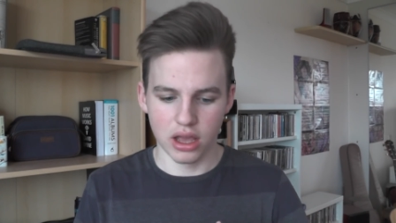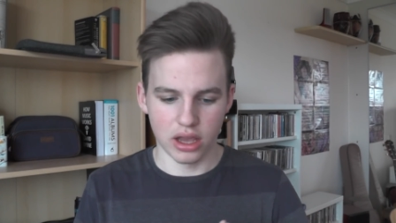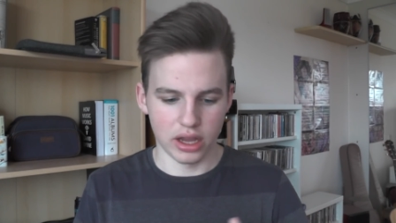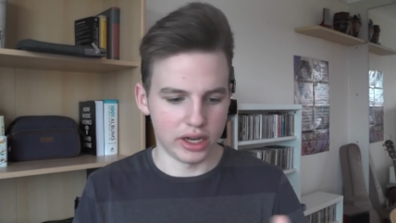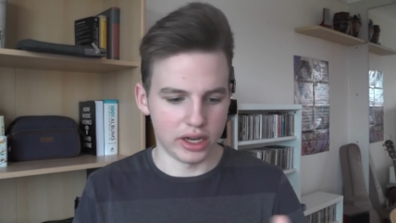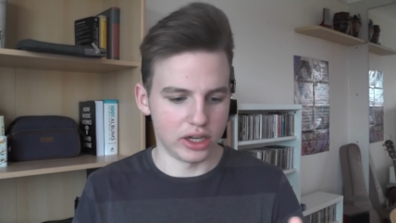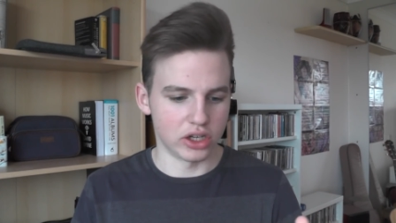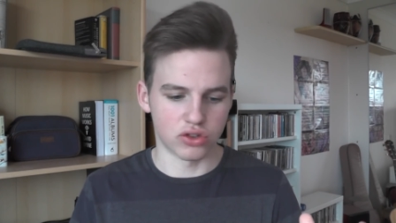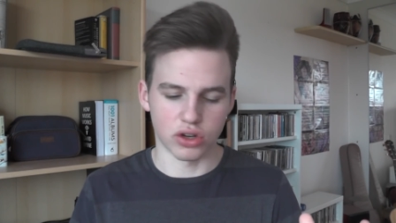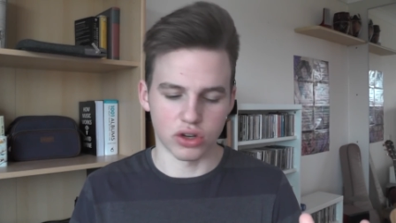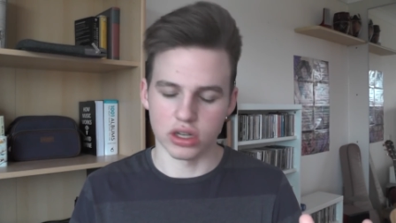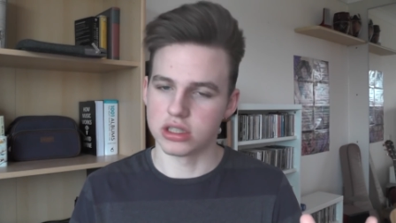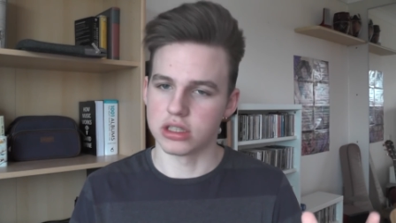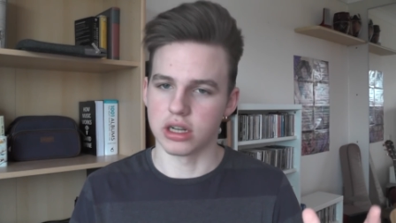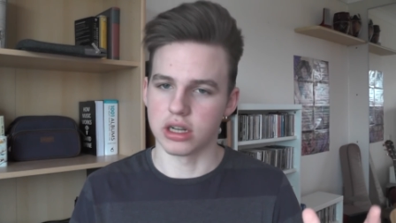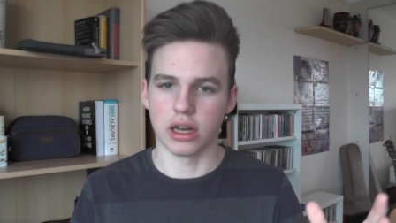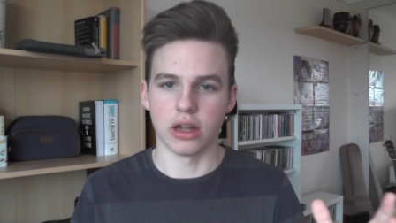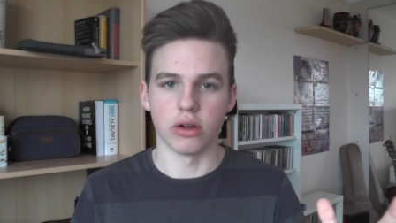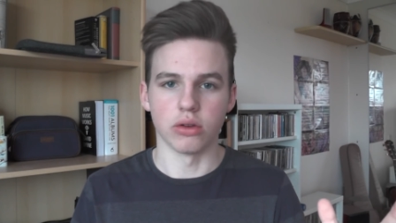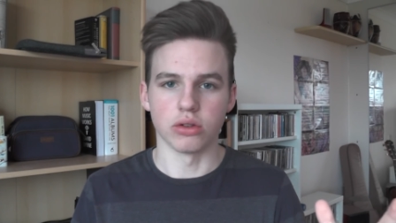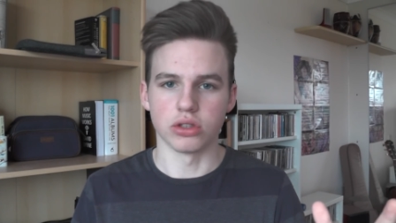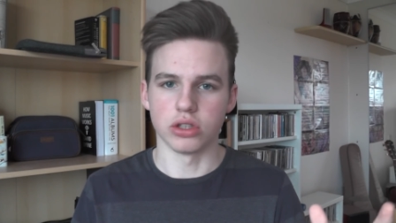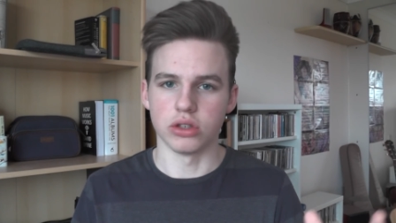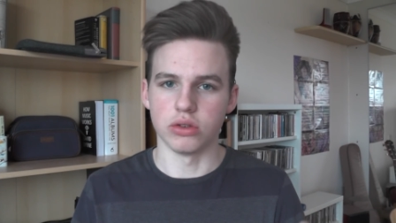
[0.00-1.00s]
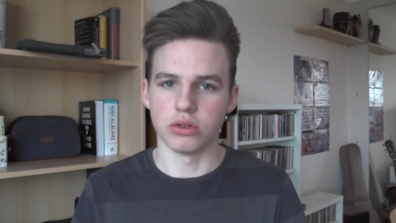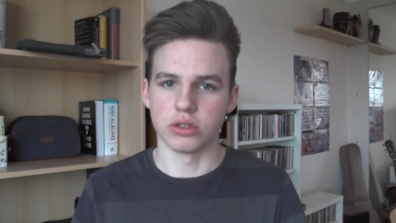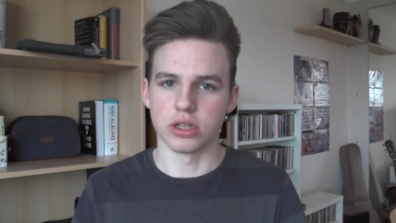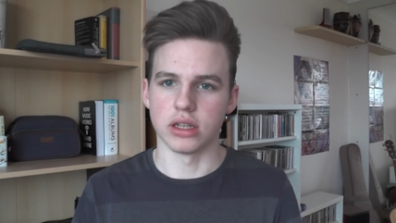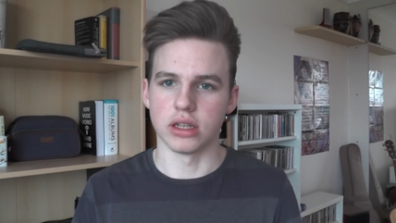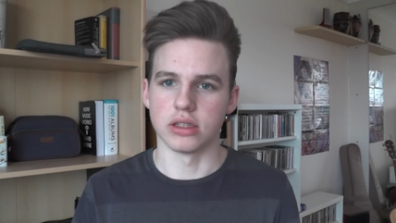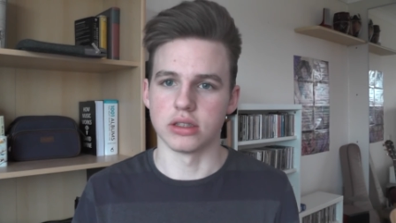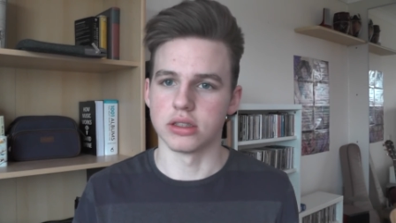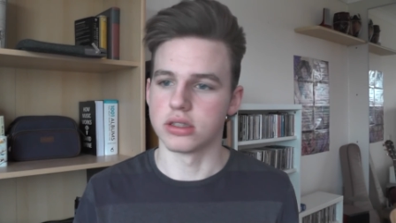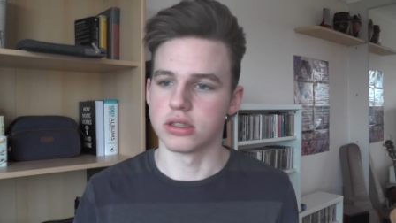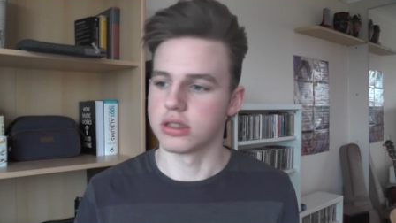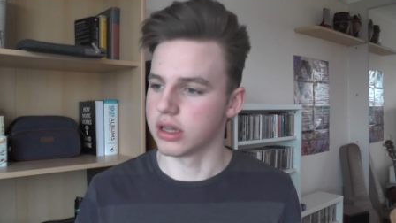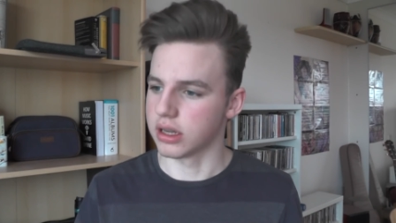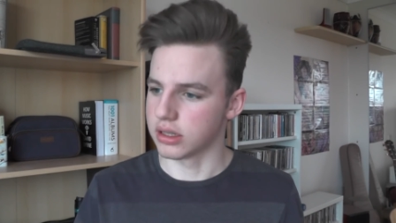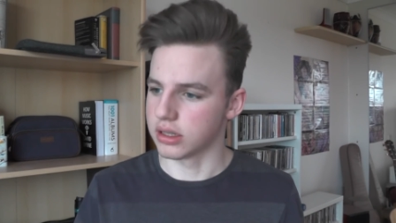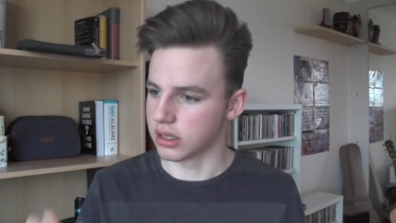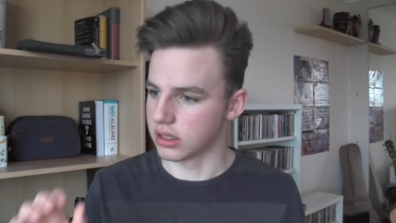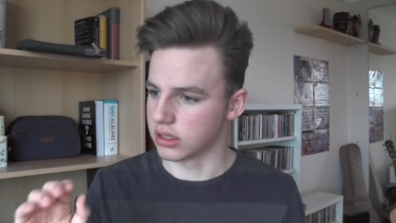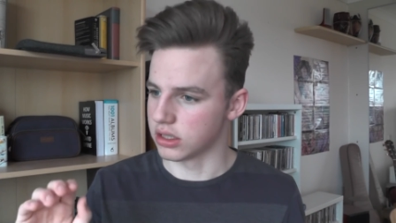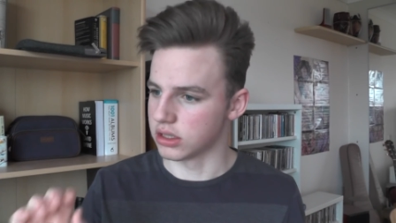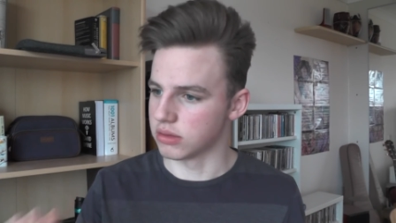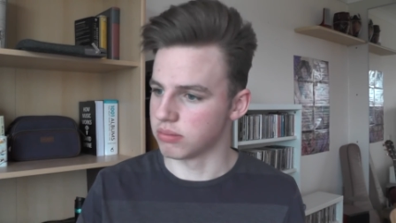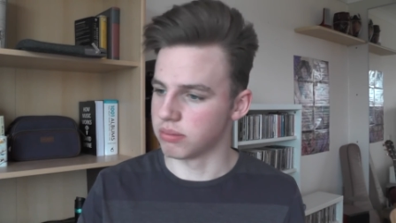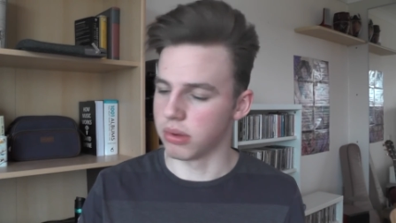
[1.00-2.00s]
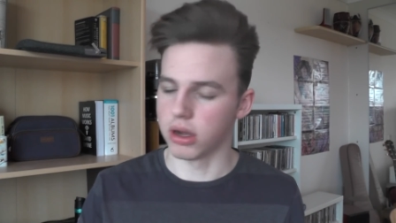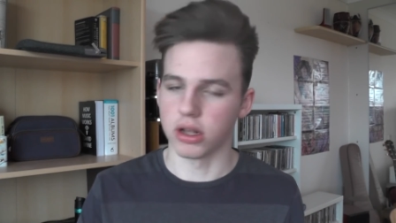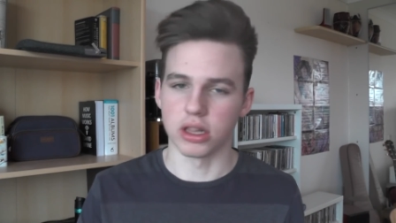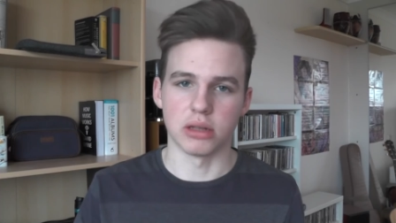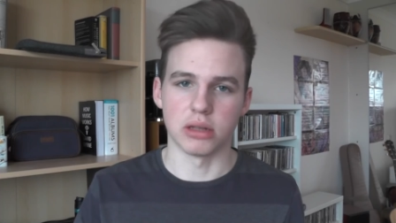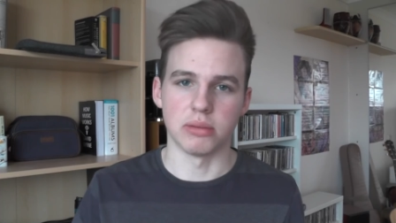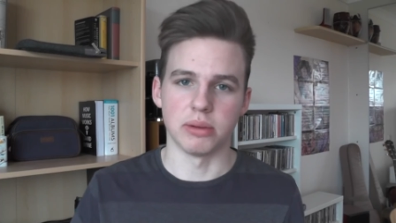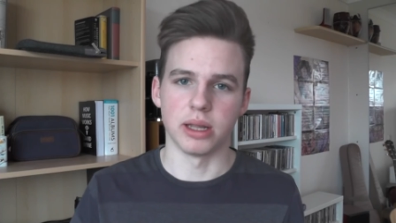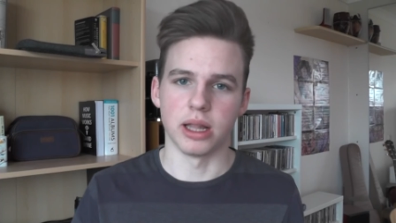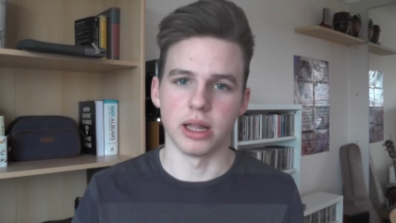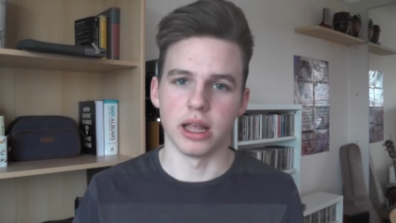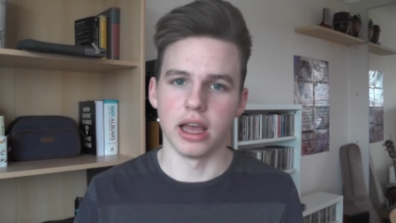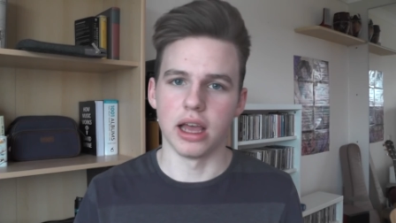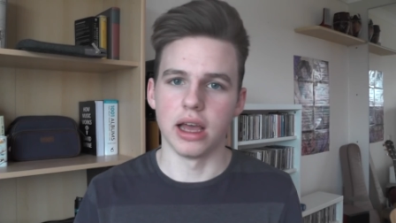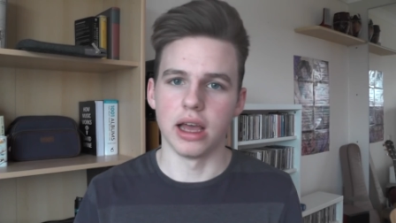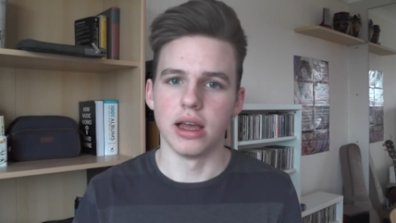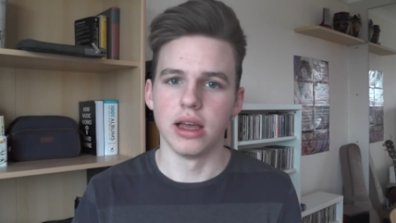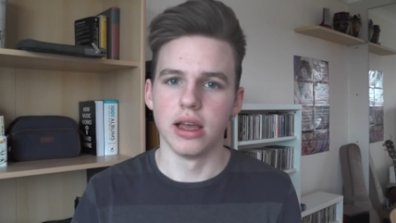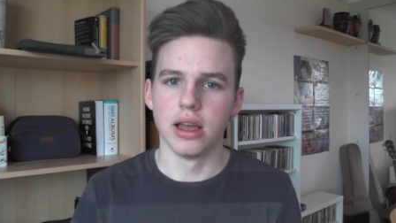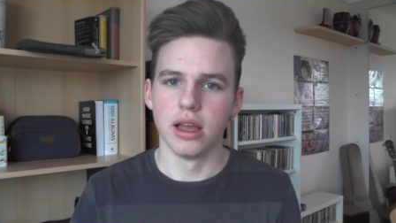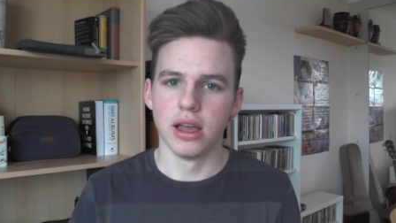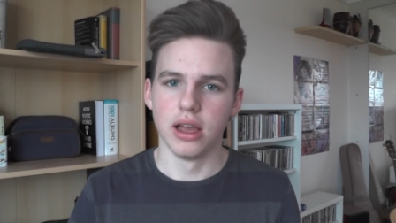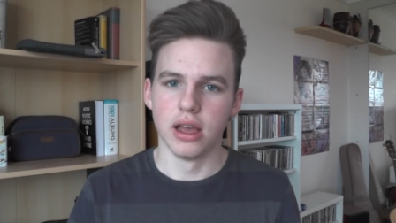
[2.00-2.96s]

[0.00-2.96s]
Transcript: interesting little 2-sentence things, I just bung them in there.